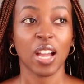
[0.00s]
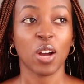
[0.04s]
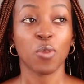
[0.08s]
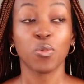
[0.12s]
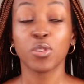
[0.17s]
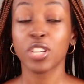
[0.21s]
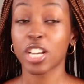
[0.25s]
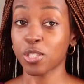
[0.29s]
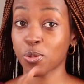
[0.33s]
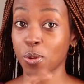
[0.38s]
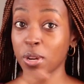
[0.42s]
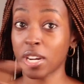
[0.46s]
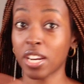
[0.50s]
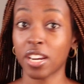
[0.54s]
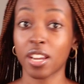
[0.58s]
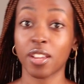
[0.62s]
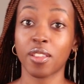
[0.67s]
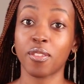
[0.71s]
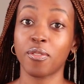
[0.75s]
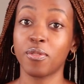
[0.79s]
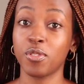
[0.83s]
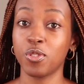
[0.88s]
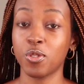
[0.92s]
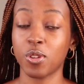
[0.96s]
which I saw in
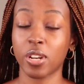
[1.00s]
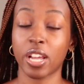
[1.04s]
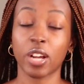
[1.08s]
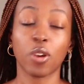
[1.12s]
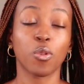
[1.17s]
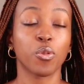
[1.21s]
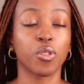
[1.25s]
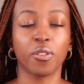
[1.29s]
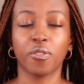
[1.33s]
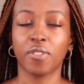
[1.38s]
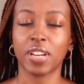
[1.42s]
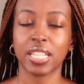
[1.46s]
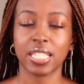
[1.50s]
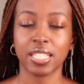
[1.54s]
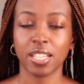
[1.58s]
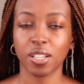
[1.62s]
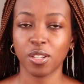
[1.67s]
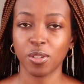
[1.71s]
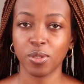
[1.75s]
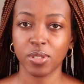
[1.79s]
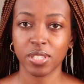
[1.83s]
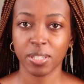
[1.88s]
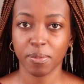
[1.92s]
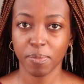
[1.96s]
another video, like, oh, they'll first
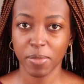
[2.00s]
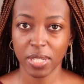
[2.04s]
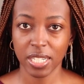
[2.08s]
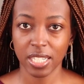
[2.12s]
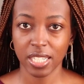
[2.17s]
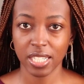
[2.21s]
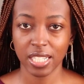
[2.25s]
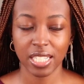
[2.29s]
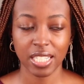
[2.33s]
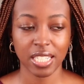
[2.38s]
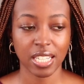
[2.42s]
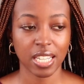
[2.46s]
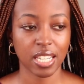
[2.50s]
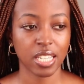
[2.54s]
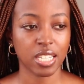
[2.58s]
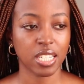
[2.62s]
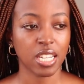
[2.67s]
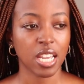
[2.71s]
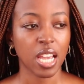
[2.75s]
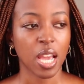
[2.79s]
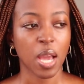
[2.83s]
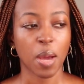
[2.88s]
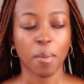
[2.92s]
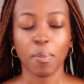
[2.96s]
tell you it's been
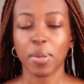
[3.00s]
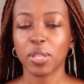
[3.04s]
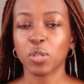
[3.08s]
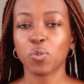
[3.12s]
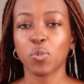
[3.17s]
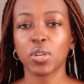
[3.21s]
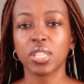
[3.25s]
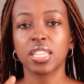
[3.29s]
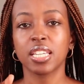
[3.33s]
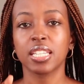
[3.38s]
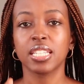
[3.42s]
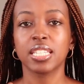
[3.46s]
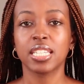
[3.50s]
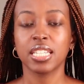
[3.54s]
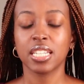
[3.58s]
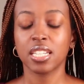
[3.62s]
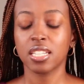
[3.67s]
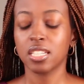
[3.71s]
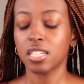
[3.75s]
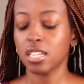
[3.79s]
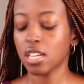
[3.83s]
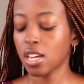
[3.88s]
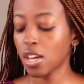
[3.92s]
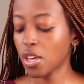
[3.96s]
deleted. But what they
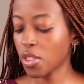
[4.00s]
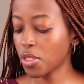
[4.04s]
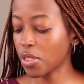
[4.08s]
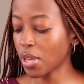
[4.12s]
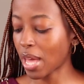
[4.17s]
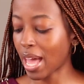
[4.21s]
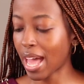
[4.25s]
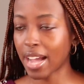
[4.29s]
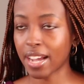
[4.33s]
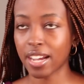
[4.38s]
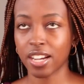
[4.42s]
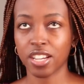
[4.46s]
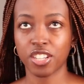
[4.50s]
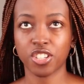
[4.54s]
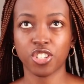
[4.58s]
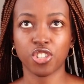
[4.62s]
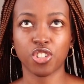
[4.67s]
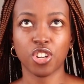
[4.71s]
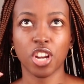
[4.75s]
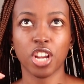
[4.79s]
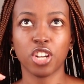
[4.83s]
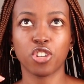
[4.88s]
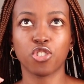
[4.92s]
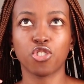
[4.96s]
did, the hackers
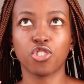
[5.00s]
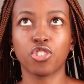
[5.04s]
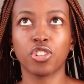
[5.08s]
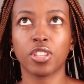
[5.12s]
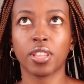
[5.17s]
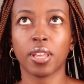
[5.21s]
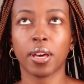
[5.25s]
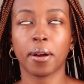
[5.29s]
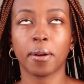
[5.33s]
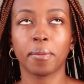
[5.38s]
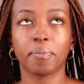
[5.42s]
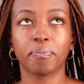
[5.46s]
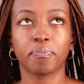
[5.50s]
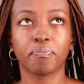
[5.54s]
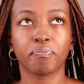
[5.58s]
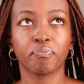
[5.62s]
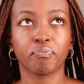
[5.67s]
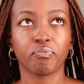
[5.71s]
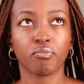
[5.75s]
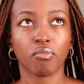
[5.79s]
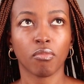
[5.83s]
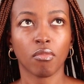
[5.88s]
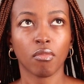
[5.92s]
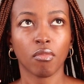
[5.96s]
changed the
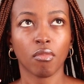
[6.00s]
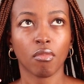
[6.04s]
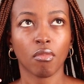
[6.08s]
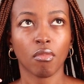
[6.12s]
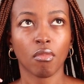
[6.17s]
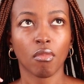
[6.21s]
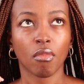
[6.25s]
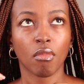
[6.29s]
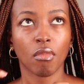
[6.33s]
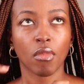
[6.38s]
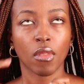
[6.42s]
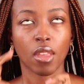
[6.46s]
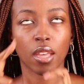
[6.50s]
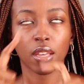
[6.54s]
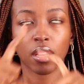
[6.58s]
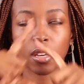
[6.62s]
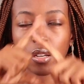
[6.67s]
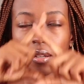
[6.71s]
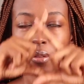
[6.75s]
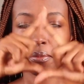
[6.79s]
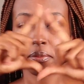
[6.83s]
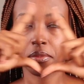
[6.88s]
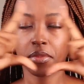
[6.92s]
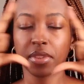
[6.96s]

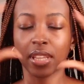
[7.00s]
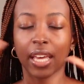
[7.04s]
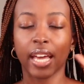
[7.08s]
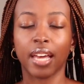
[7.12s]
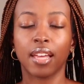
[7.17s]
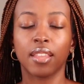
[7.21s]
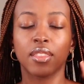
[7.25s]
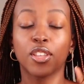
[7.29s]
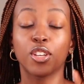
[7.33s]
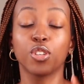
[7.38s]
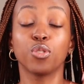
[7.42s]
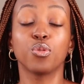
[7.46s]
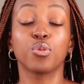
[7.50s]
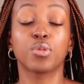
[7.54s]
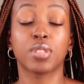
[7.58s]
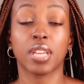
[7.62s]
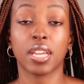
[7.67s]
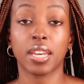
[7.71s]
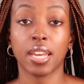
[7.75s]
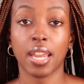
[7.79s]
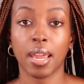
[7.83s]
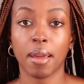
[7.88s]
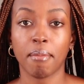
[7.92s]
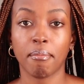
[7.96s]

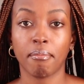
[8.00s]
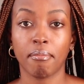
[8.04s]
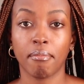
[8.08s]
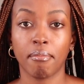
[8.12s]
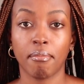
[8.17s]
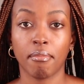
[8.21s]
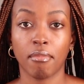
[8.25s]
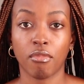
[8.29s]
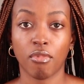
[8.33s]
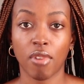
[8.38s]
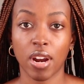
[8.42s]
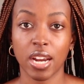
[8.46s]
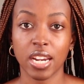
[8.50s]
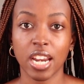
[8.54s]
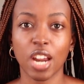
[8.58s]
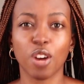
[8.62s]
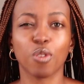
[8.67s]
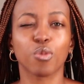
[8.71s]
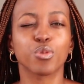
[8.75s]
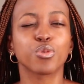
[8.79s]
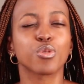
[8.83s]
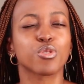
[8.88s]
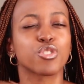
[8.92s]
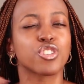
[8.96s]
username, right? And
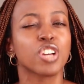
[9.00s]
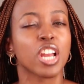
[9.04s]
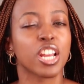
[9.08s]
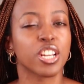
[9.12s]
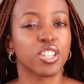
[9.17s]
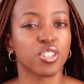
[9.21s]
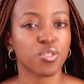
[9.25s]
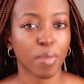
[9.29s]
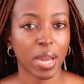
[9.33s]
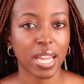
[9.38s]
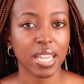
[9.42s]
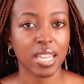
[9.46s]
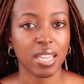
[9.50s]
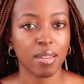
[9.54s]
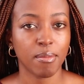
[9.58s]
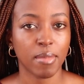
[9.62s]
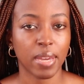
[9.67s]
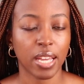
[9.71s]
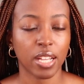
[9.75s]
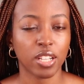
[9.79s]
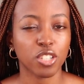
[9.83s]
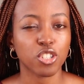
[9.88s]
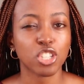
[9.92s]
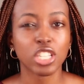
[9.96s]
also changed my
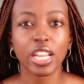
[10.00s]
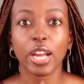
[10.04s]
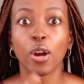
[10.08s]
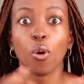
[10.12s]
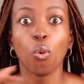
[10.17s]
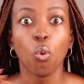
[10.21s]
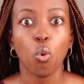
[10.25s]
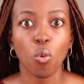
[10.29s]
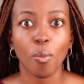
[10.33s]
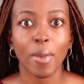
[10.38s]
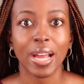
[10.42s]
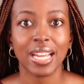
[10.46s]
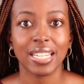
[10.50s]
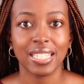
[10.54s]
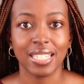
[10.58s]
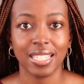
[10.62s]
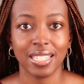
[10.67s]
email and just like all my